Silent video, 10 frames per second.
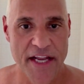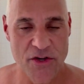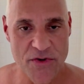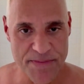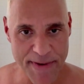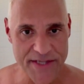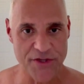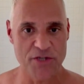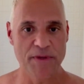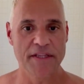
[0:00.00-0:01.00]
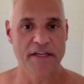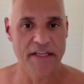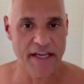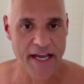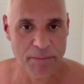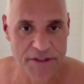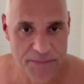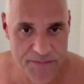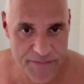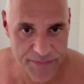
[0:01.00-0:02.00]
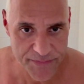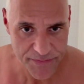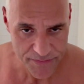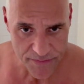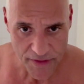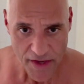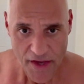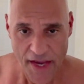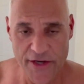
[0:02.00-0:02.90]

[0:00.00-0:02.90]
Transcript: and you message me in the DMs,